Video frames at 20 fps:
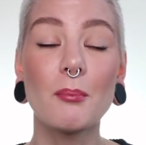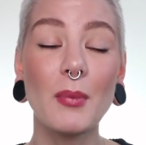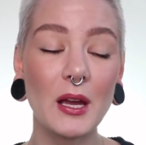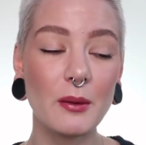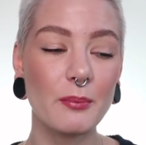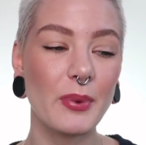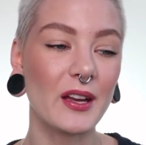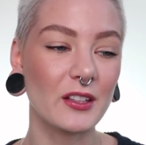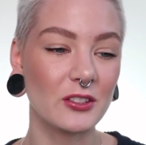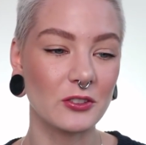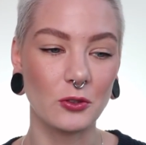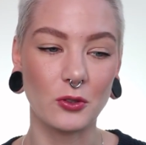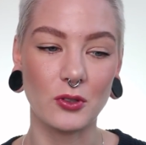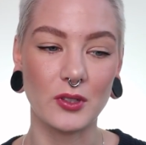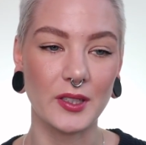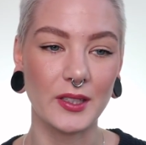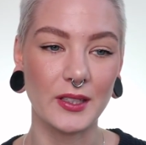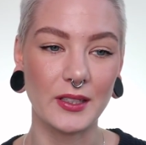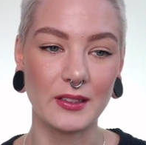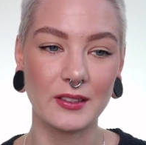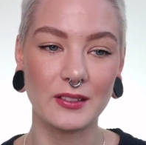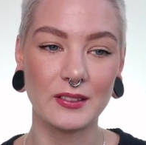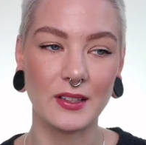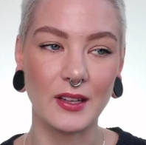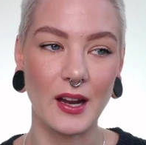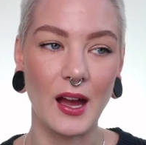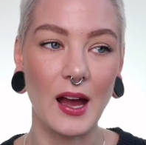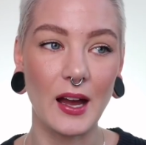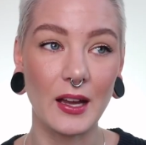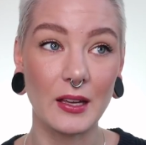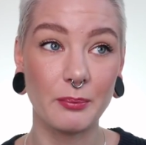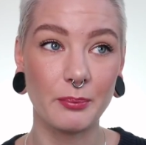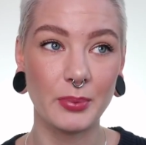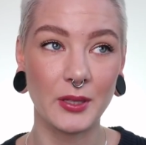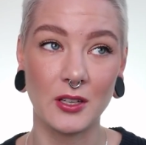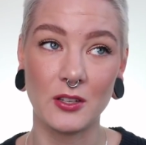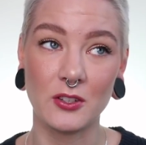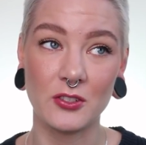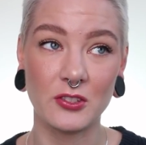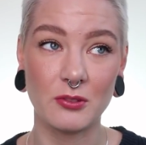My backstory is that I
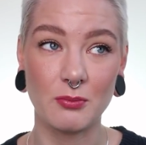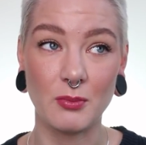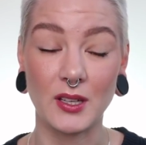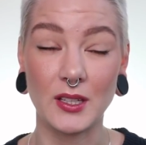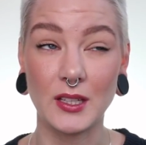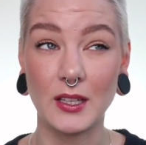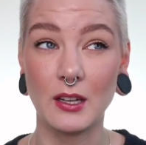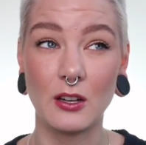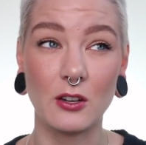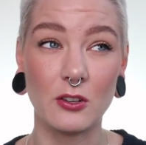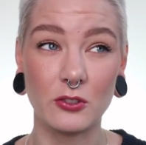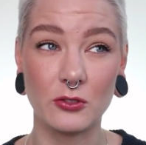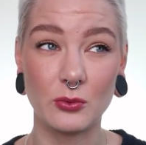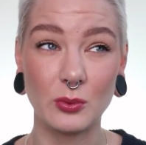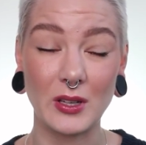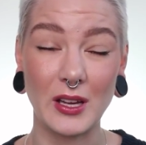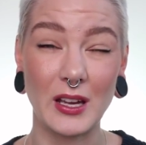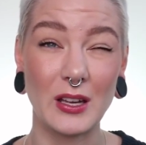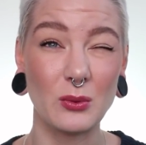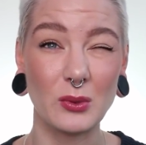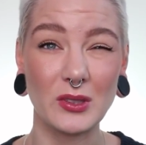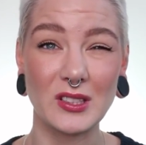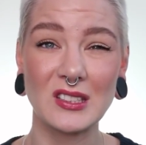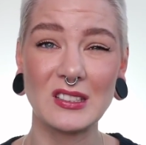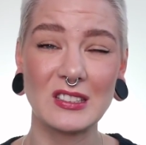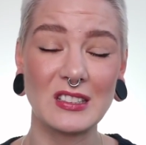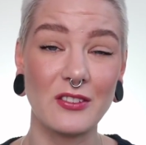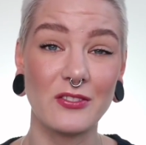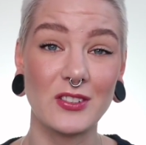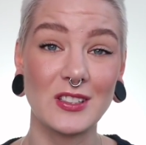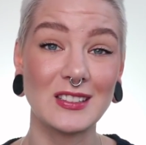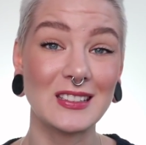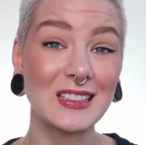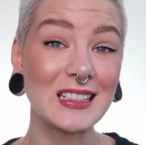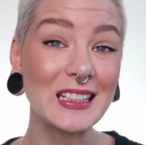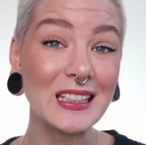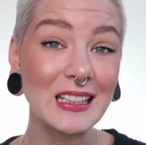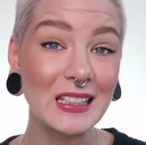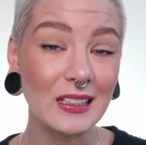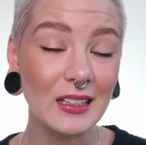pierced my ears when I was
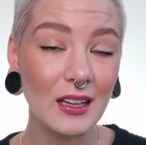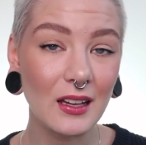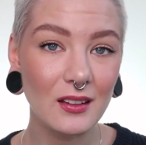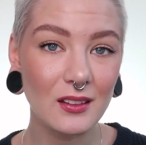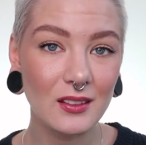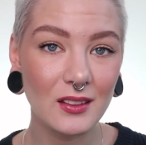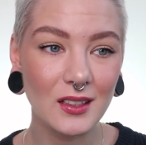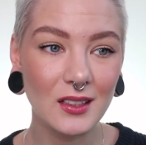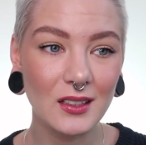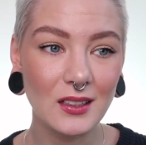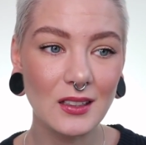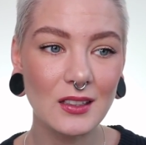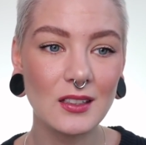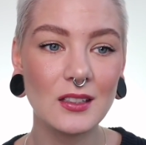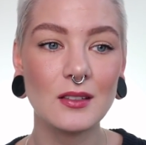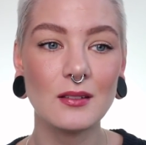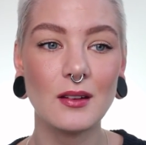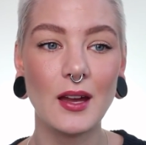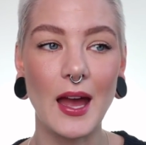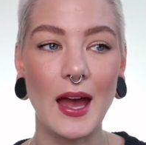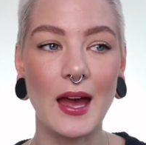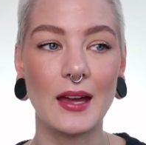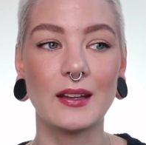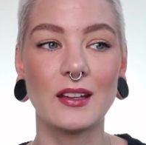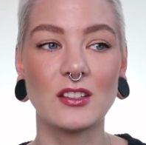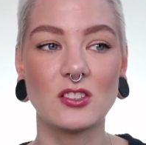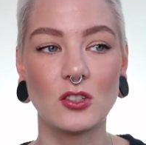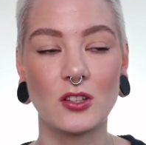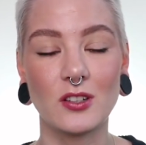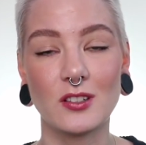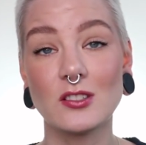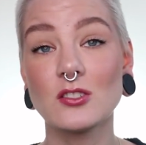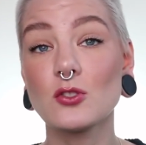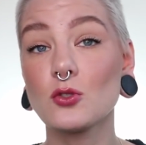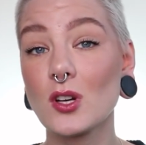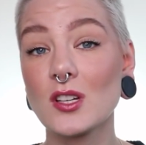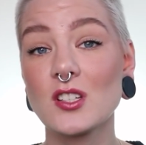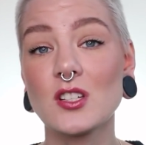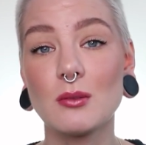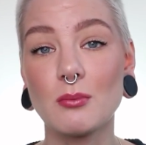17, I think, and I started
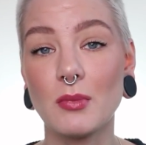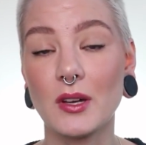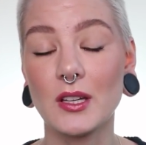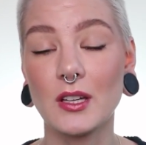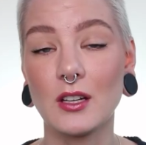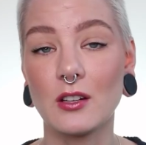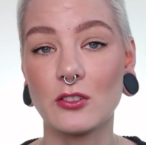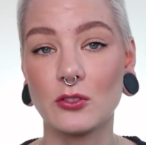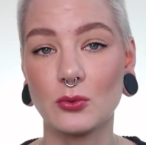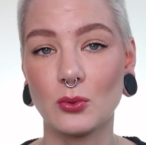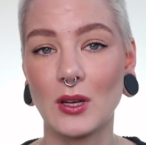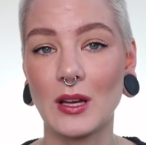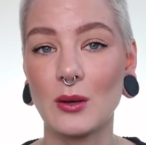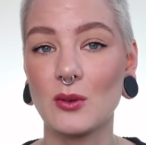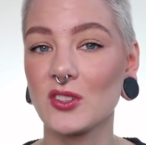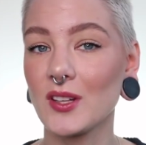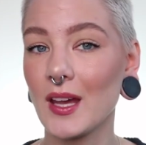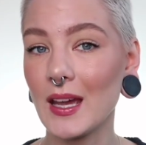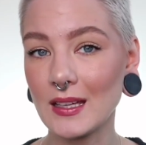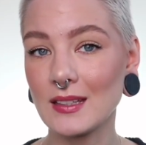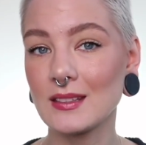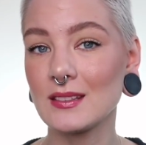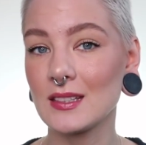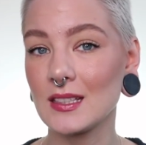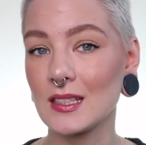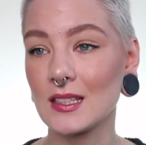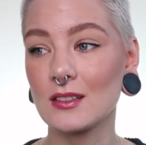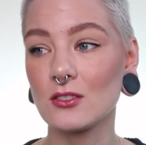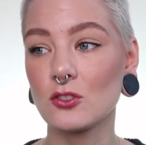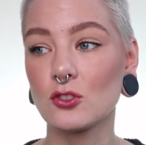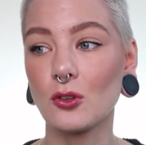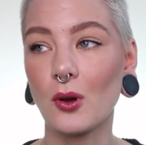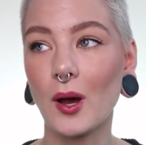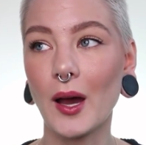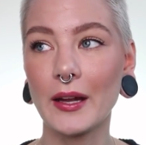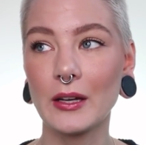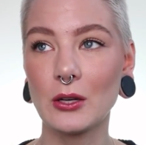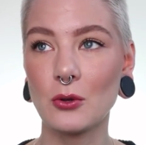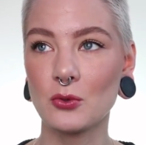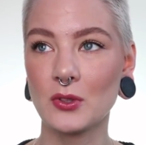stretching my ears when I was 18, so
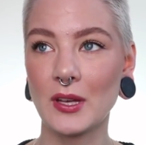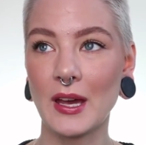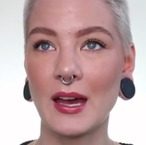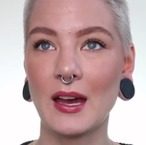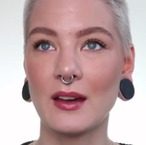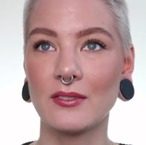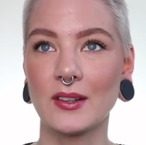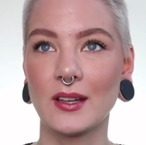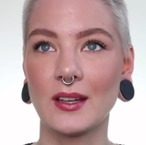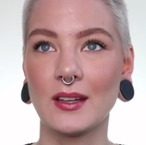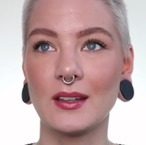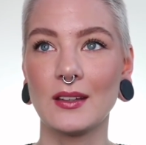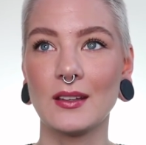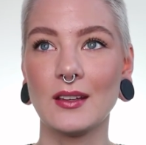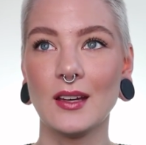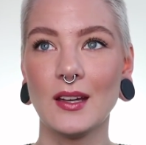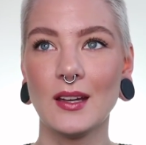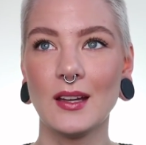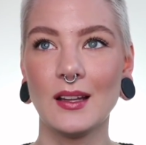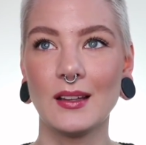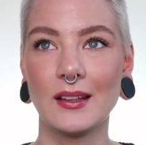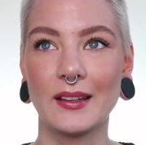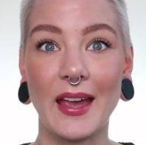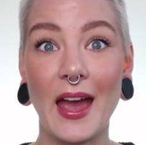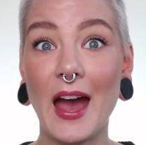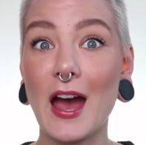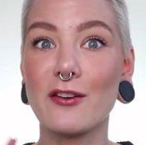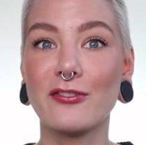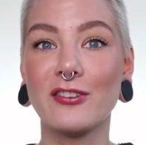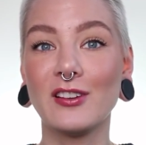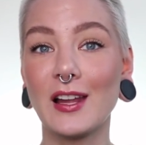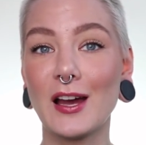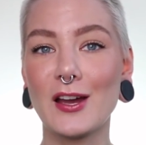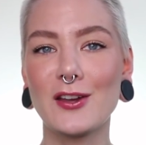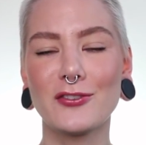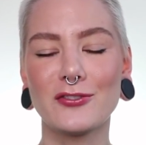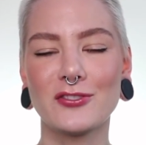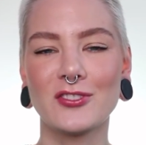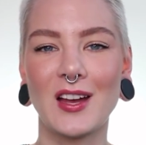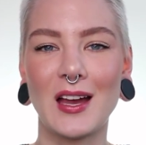I don't have a like half a
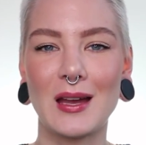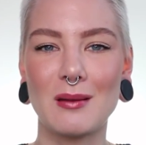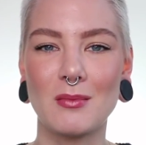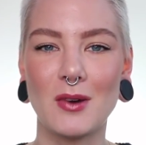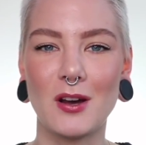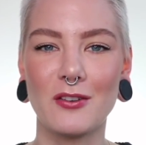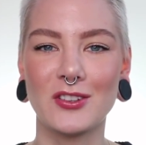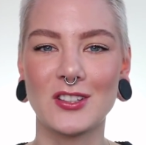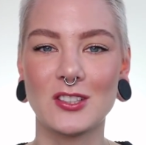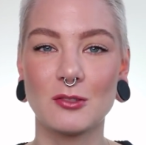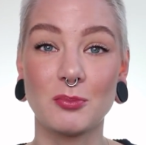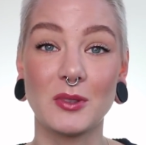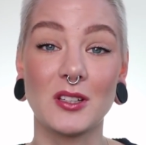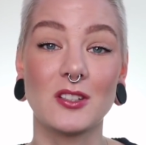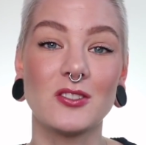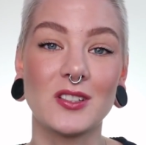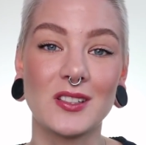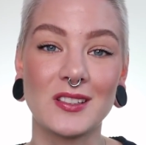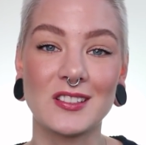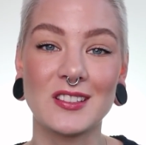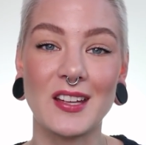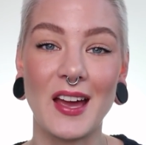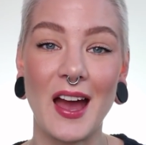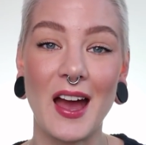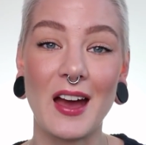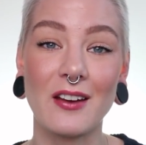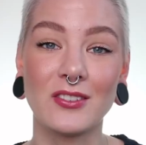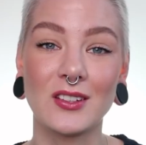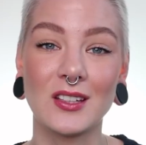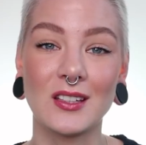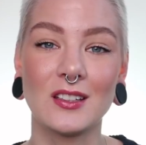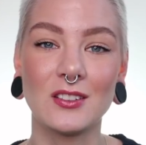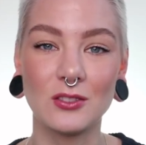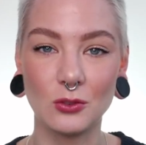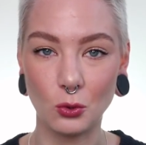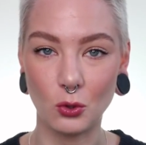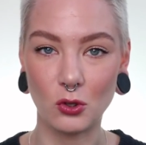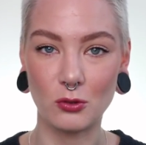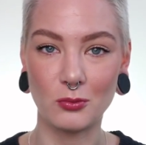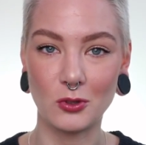lifetime of experience having
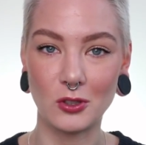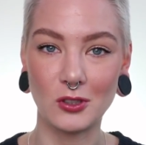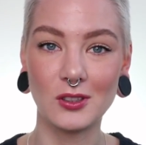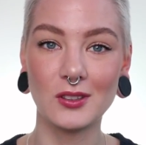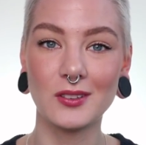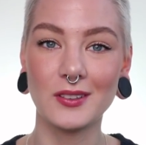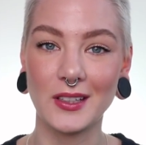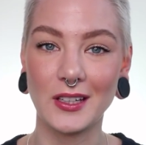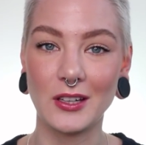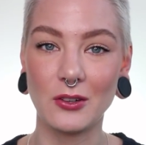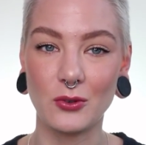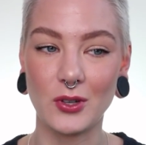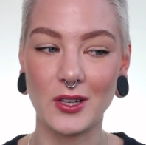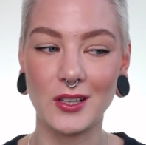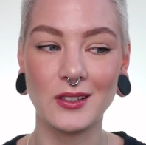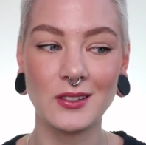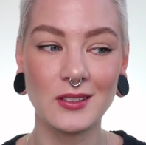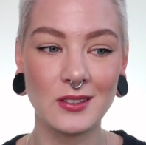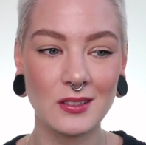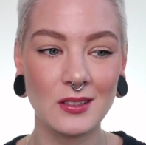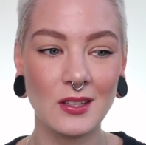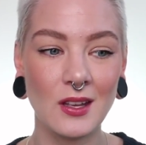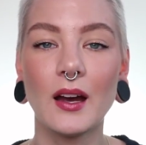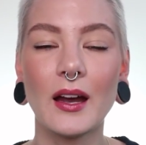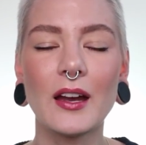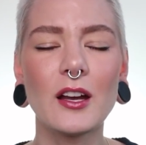normal earrings.